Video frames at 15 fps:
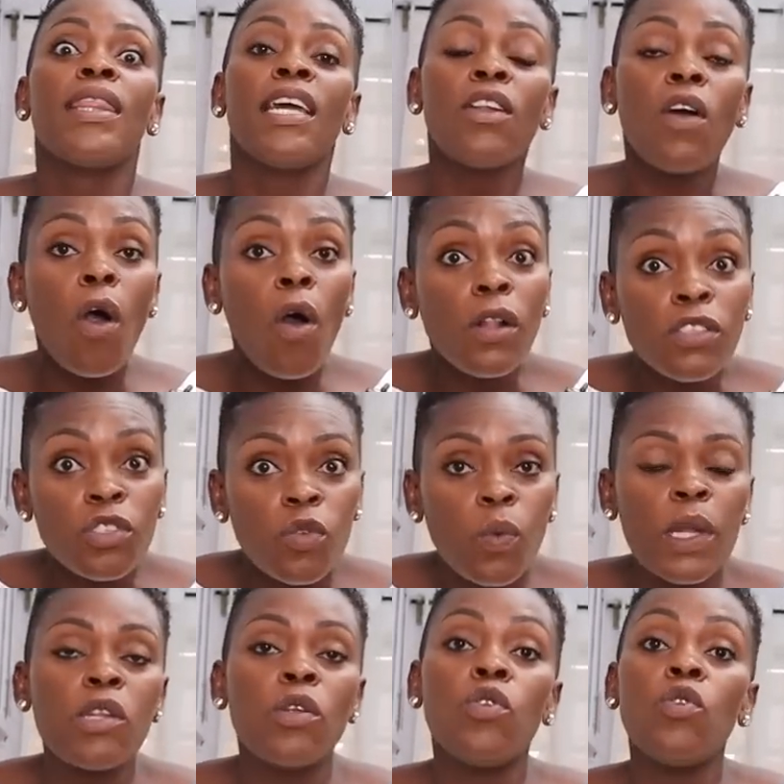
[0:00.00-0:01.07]
And then
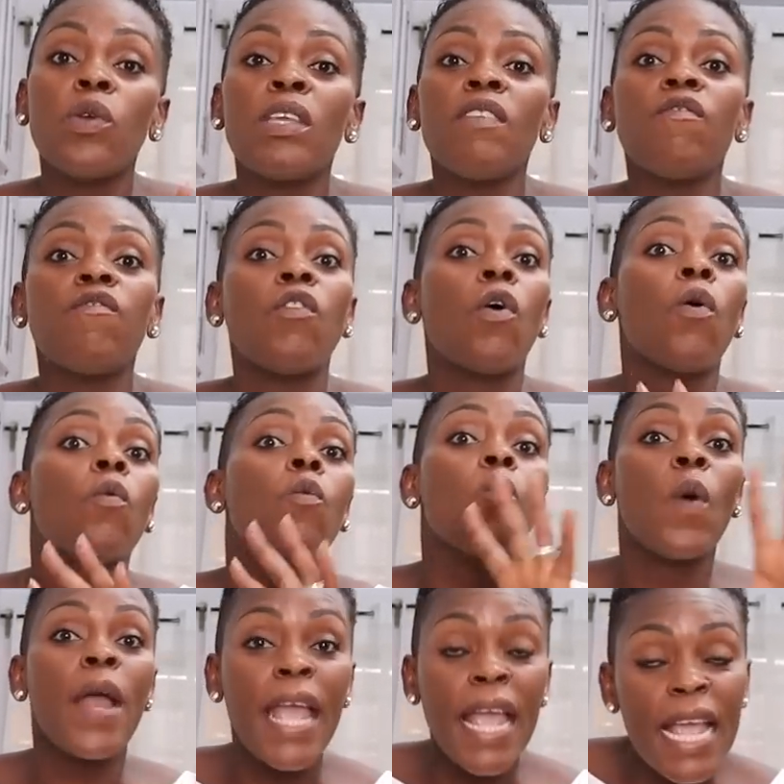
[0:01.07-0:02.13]
also, when you're looking for
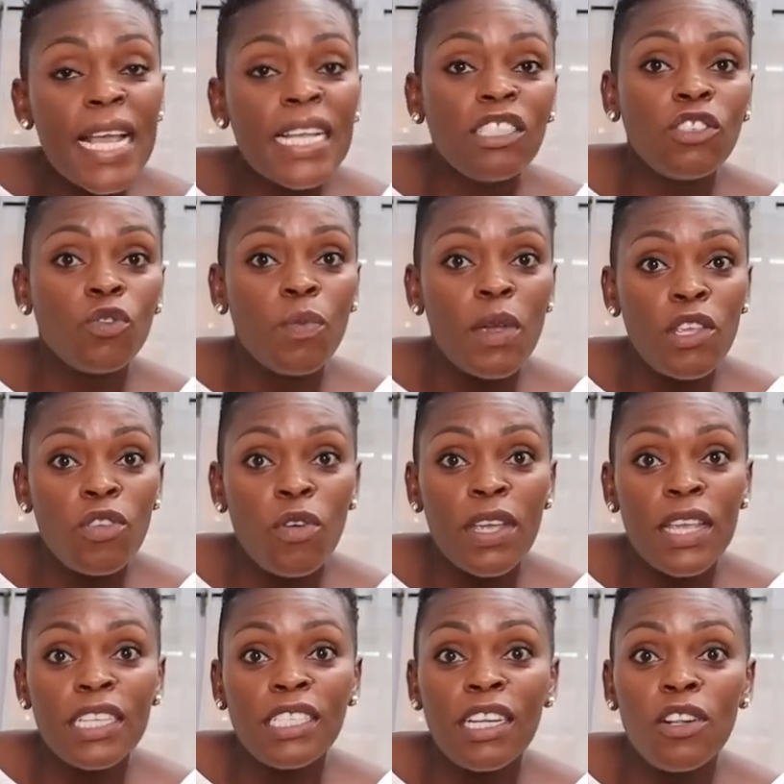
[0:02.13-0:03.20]
ways to make
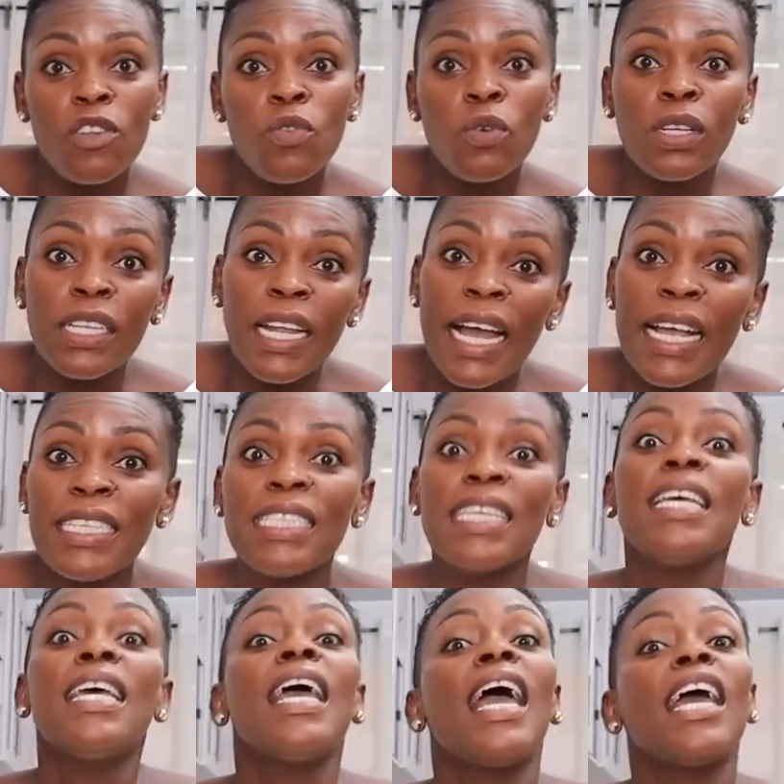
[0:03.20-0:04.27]
your kitchen look
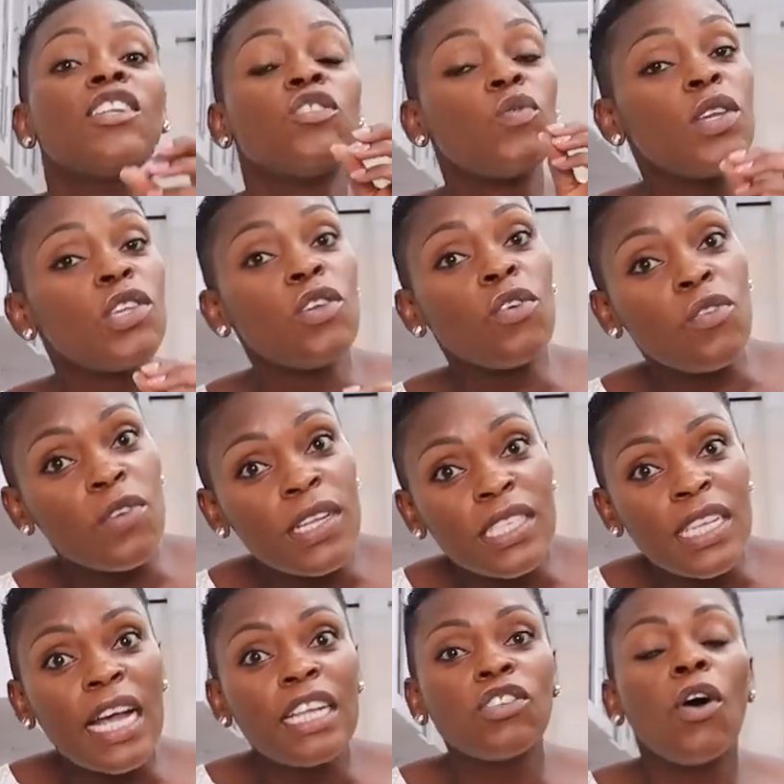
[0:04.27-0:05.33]
nice and doing your
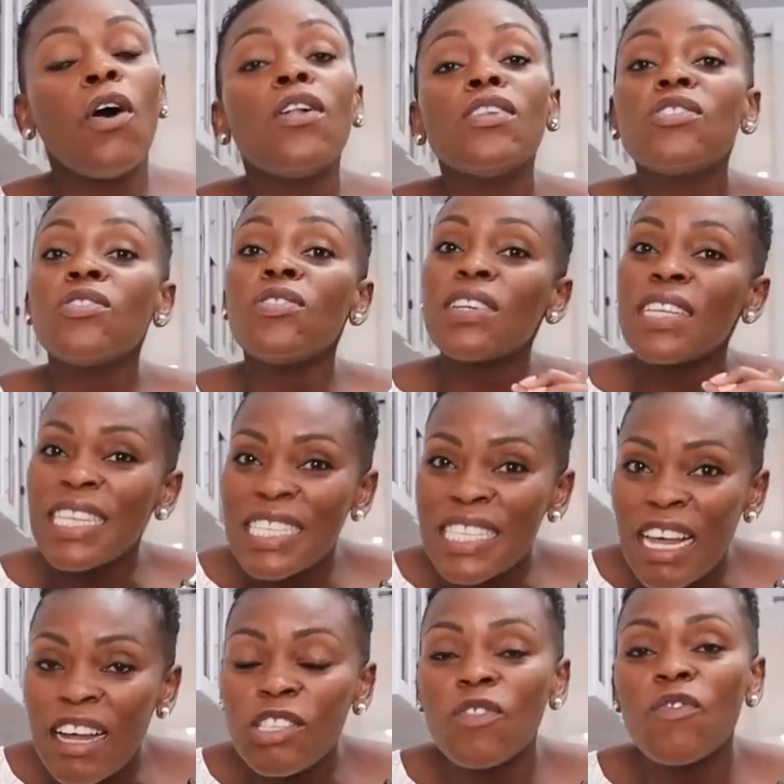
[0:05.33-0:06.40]
research, also
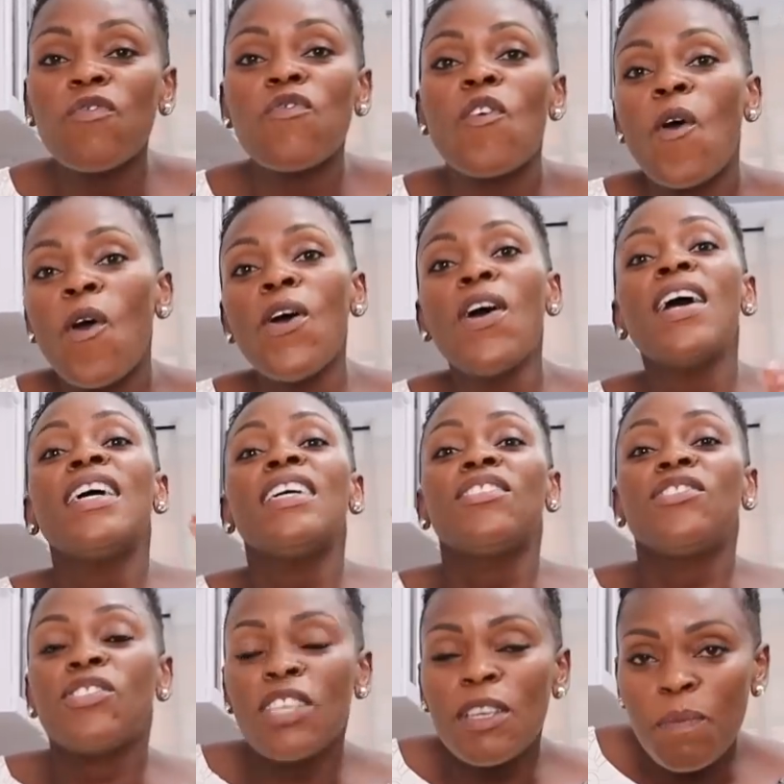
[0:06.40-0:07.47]
research for
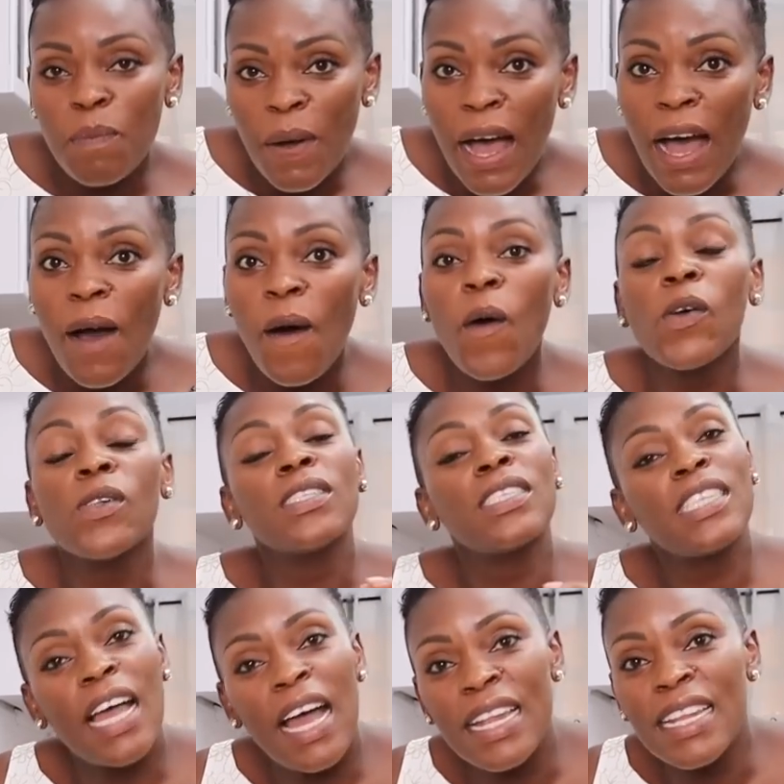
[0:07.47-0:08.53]
cheaper
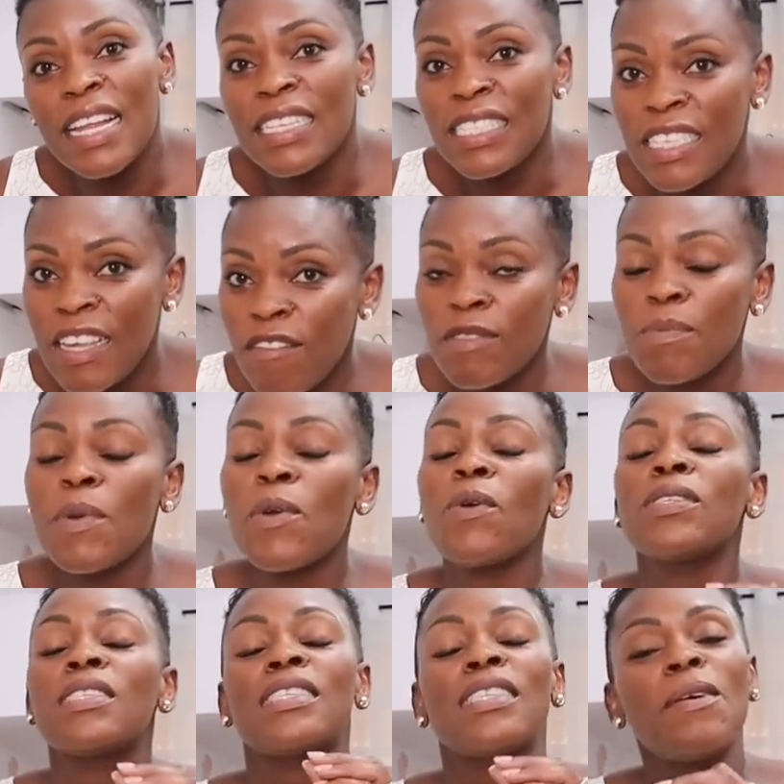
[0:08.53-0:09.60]
alternatives
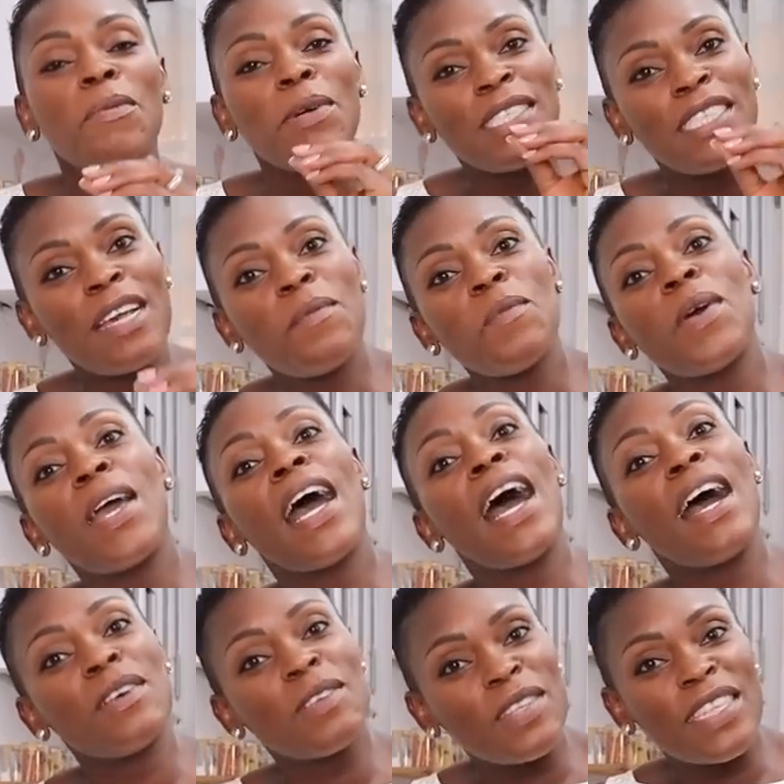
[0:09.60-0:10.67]
because someone
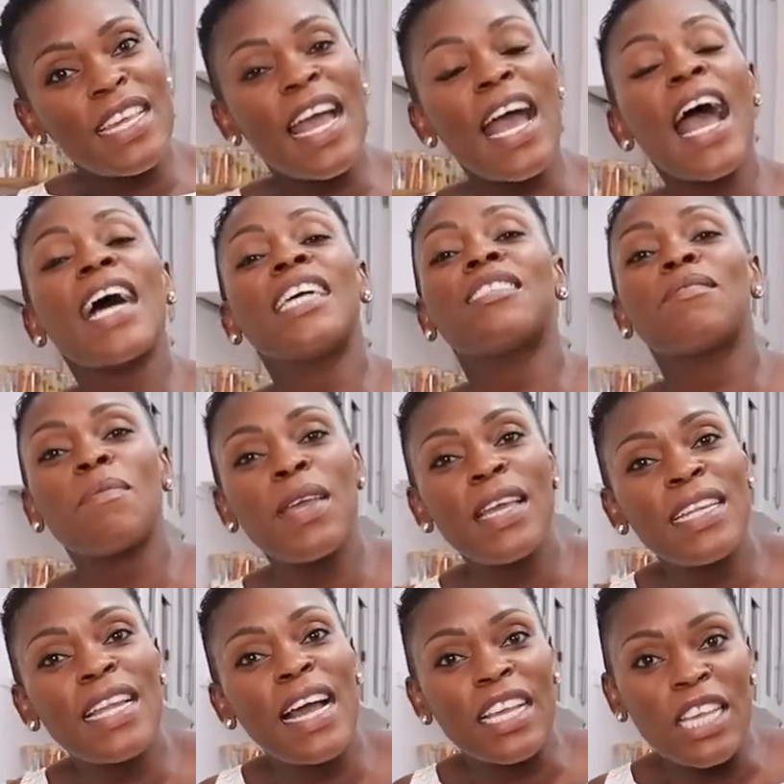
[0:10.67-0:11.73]
somewhere out there has
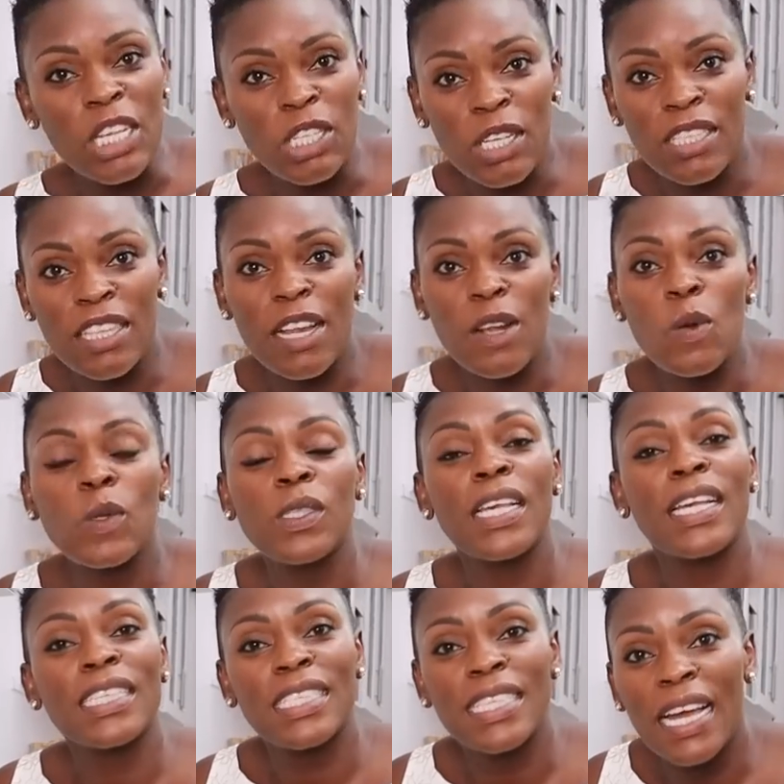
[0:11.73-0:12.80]
made a kitchen that
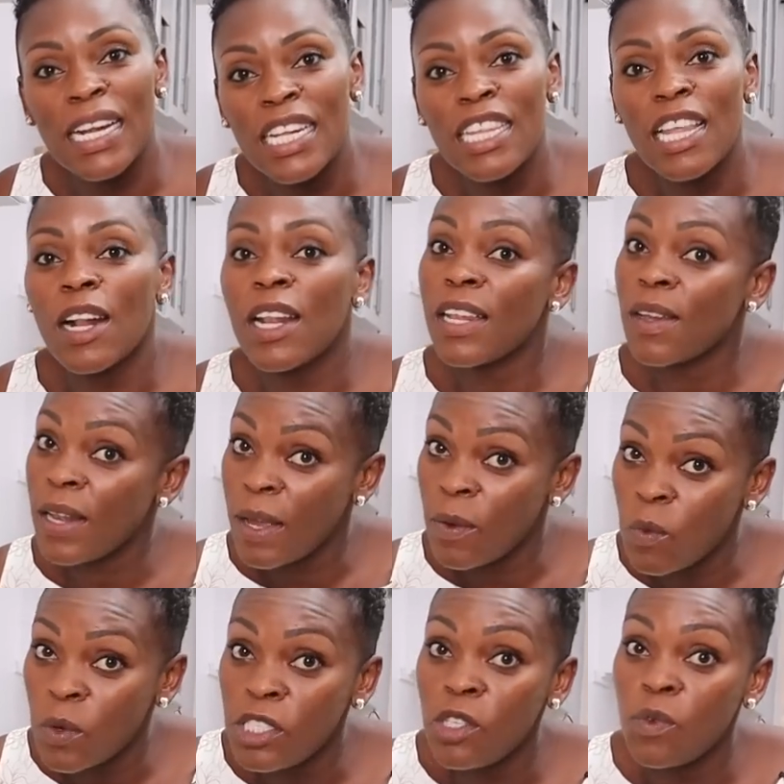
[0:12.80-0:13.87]
looks exactly
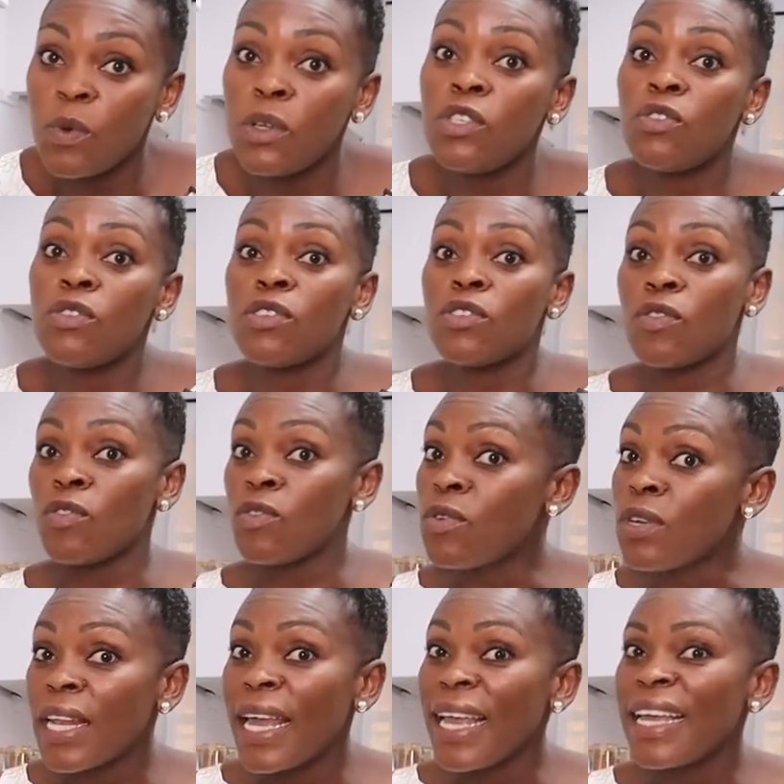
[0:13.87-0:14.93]
like what you want yours to
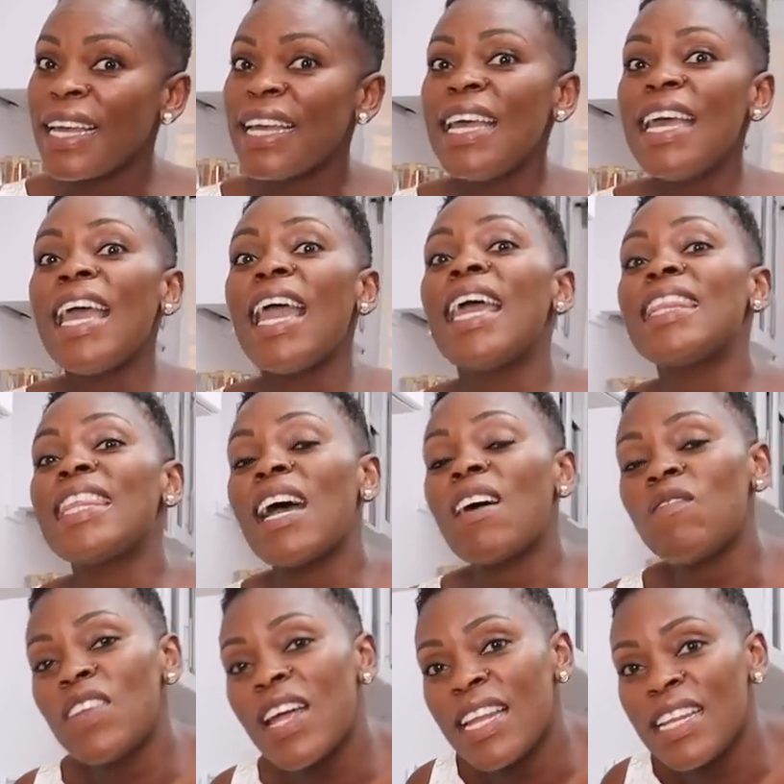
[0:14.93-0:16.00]
look like and they
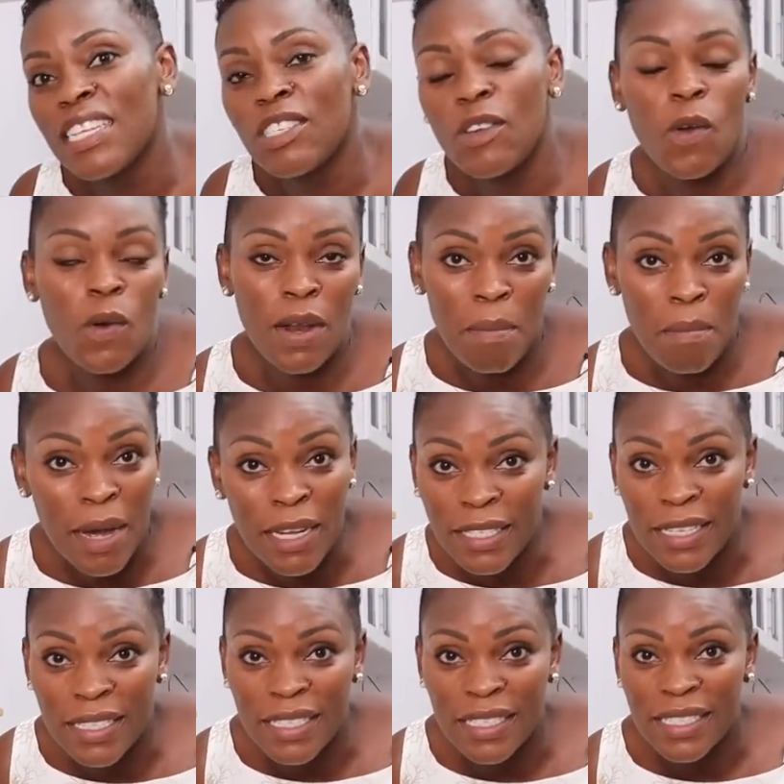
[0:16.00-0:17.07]
have done it on a
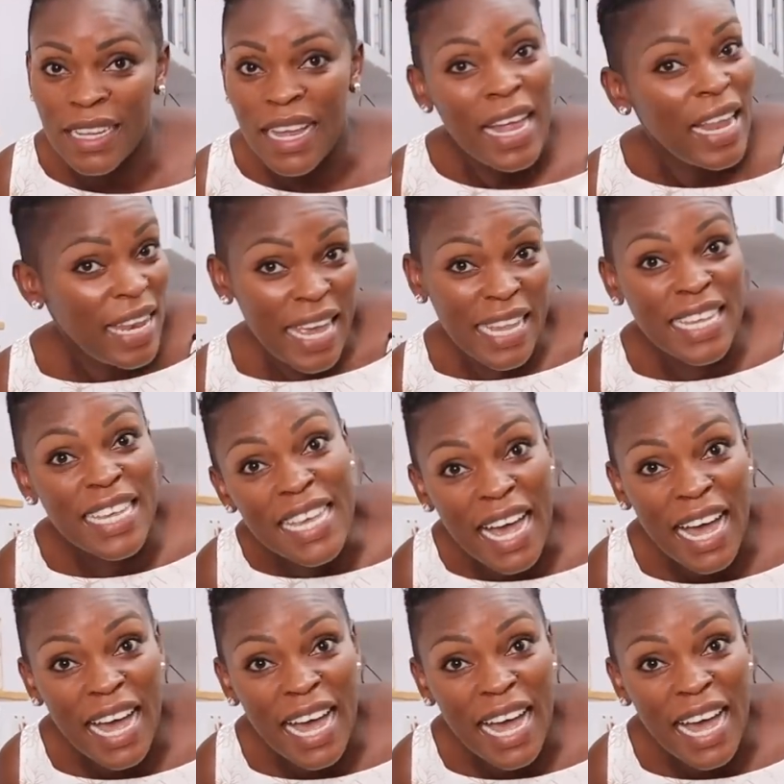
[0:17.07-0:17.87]
budget like